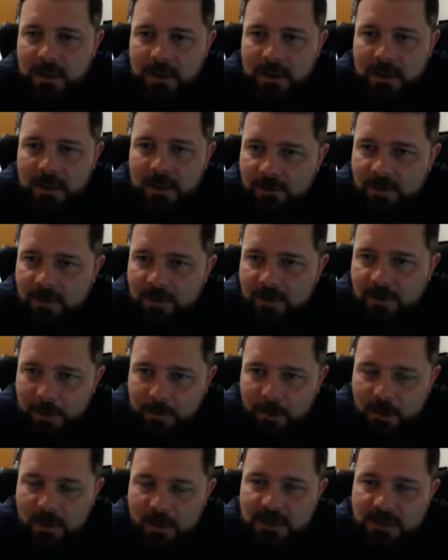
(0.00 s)
loving that
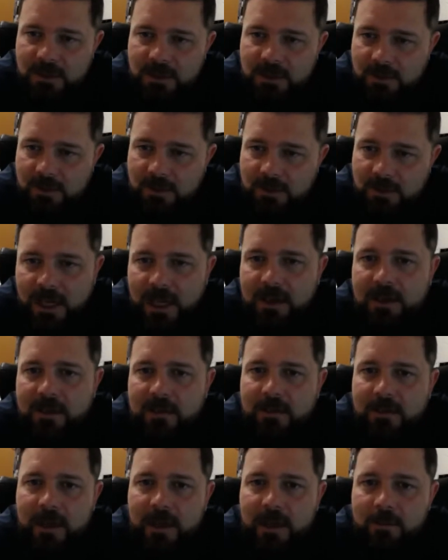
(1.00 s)
person understanding
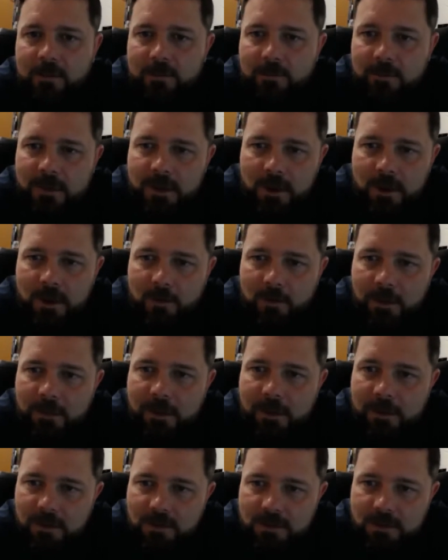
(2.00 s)
that you know maybe
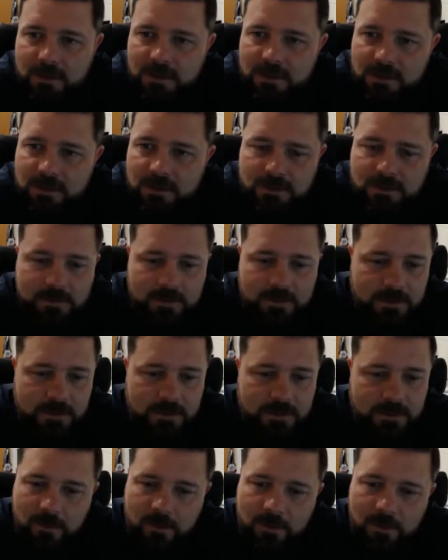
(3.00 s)
they're just you
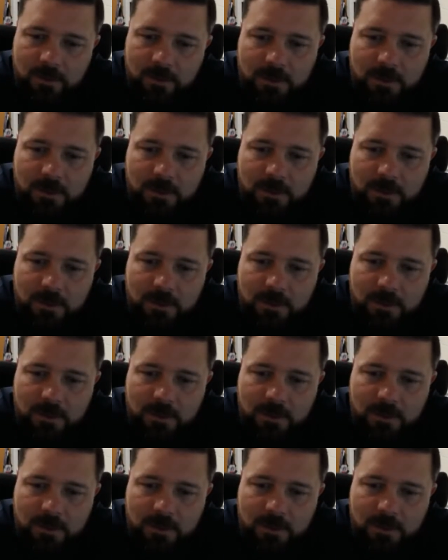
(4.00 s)
know